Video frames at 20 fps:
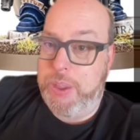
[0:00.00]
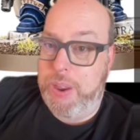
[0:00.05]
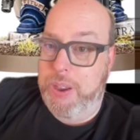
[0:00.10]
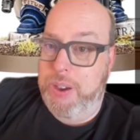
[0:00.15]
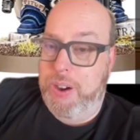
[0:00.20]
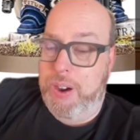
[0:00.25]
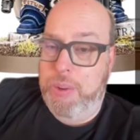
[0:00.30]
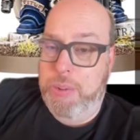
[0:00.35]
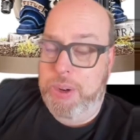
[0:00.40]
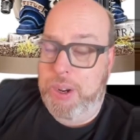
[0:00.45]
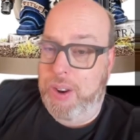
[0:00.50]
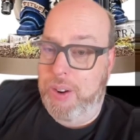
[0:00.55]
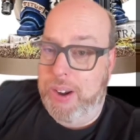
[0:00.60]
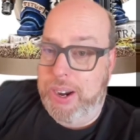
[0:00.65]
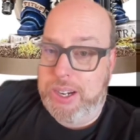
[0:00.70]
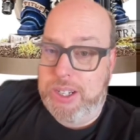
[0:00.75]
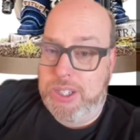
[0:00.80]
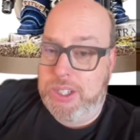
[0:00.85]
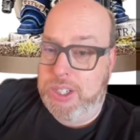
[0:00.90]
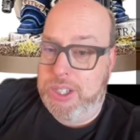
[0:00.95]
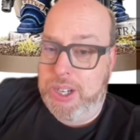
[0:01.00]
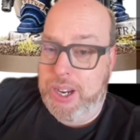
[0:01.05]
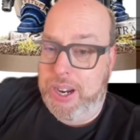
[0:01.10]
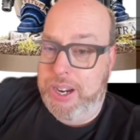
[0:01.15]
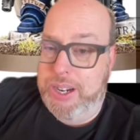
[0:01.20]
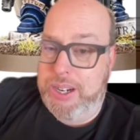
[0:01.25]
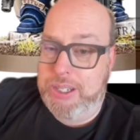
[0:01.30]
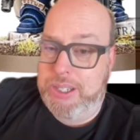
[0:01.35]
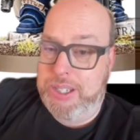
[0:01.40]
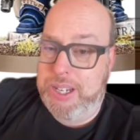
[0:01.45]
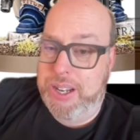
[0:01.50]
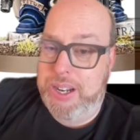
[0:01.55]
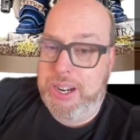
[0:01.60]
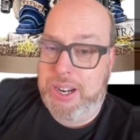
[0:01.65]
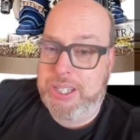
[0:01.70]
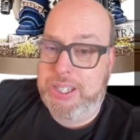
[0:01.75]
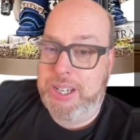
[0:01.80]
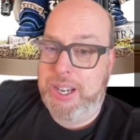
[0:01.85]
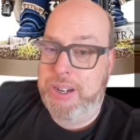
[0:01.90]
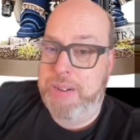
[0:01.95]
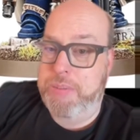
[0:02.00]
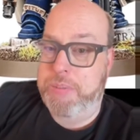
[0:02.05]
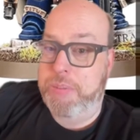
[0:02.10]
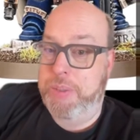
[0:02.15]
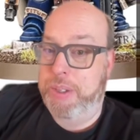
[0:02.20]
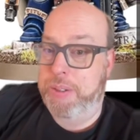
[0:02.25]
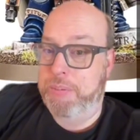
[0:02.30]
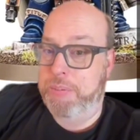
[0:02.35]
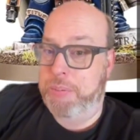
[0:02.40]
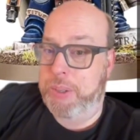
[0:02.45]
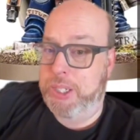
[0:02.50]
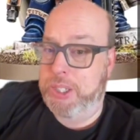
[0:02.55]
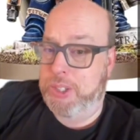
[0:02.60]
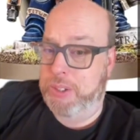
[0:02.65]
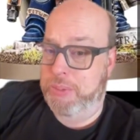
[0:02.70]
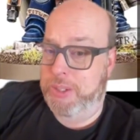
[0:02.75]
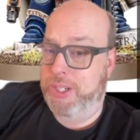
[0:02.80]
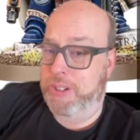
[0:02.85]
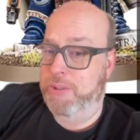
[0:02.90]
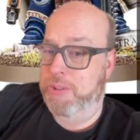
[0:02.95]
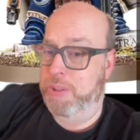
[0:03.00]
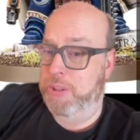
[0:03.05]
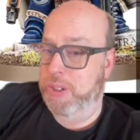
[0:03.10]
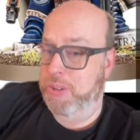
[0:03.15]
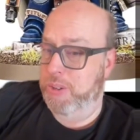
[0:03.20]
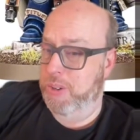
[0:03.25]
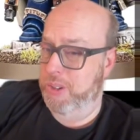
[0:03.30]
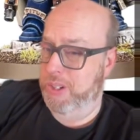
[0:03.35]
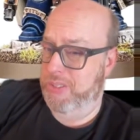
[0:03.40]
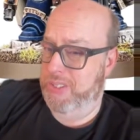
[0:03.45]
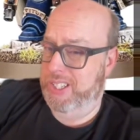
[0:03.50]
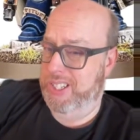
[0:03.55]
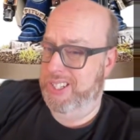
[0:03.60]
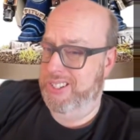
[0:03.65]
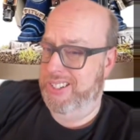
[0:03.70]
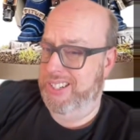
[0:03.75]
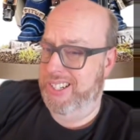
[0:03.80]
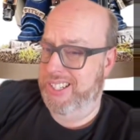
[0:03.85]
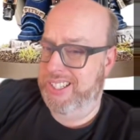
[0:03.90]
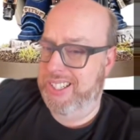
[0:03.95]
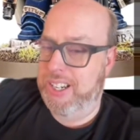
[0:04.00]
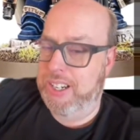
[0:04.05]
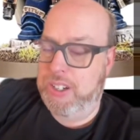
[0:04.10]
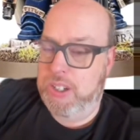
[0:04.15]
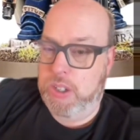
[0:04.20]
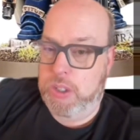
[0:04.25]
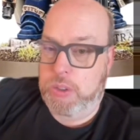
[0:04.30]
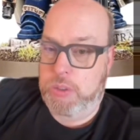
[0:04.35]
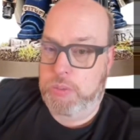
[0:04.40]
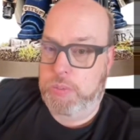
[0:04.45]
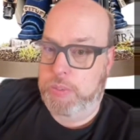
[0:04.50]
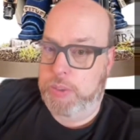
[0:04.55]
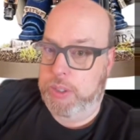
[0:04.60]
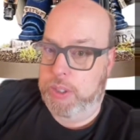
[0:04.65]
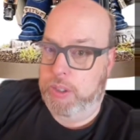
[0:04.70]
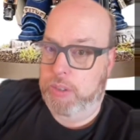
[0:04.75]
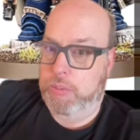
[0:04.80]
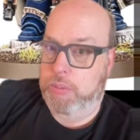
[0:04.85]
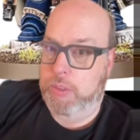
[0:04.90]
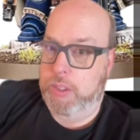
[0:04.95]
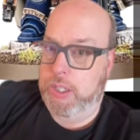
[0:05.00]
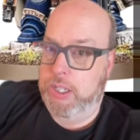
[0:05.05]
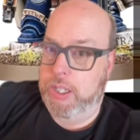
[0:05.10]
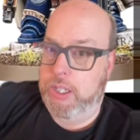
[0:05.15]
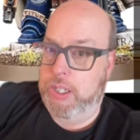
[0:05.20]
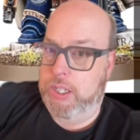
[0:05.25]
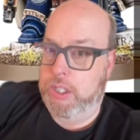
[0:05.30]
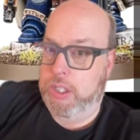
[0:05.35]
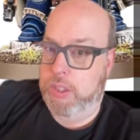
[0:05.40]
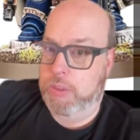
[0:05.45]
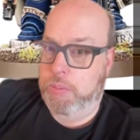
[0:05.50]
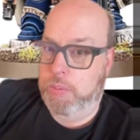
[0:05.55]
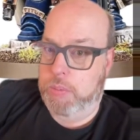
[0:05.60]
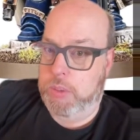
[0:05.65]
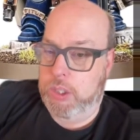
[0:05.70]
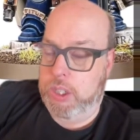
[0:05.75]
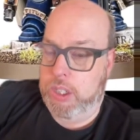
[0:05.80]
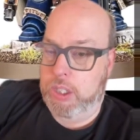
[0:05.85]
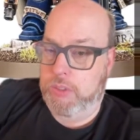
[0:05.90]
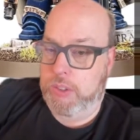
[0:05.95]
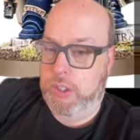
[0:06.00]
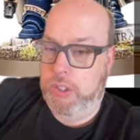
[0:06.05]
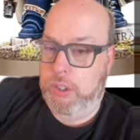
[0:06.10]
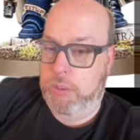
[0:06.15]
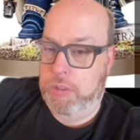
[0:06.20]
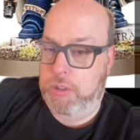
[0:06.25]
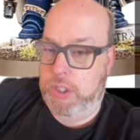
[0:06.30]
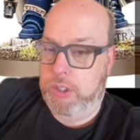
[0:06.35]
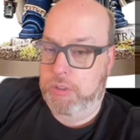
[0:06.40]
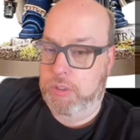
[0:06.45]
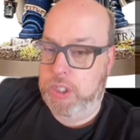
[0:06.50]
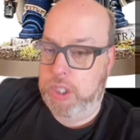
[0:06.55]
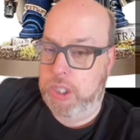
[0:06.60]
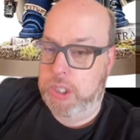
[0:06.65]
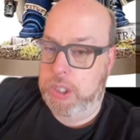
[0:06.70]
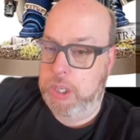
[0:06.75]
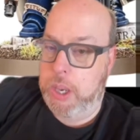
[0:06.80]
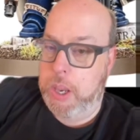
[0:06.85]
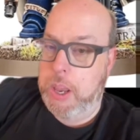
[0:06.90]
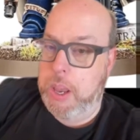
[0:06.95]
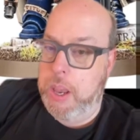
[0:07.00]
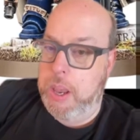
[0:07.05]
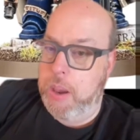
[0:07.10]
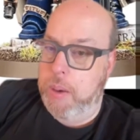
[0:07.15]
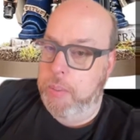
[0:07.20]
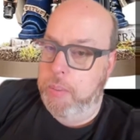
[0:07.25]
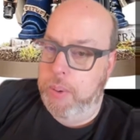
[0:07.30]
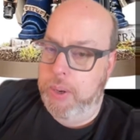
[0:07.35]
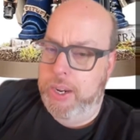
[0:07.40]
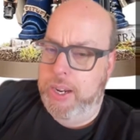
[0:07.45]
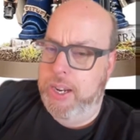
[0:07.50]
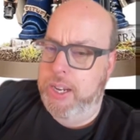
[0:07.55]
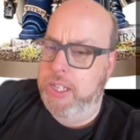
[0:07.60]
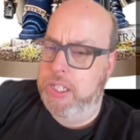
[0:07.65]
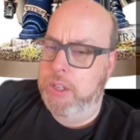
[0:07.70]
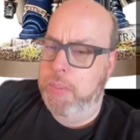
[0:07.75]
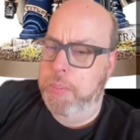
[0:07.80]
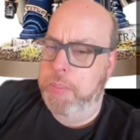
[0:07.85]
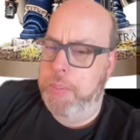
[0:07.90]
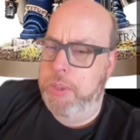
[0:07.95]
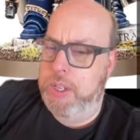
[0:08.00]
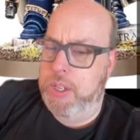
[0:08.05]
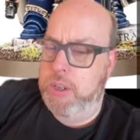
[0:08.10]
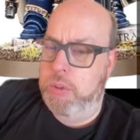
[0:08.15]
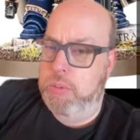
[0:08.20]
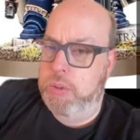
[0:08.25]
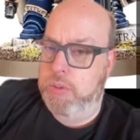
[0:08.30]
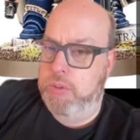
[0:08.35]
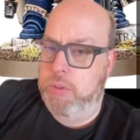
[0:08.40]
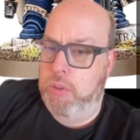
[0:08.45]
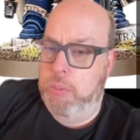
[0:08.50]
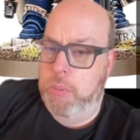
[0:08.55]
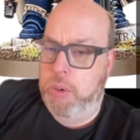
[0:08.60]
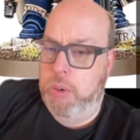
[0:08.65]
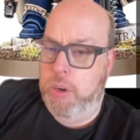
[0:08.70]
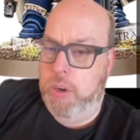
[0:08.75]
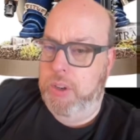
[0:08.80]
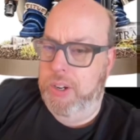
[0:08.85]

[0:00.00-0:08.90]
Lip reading: I would like to say 10 out of 10, but based on my own rules, I've got to give us a 9 out of 10 because, you know, it is a significant number of differences, but it is a beautiful model.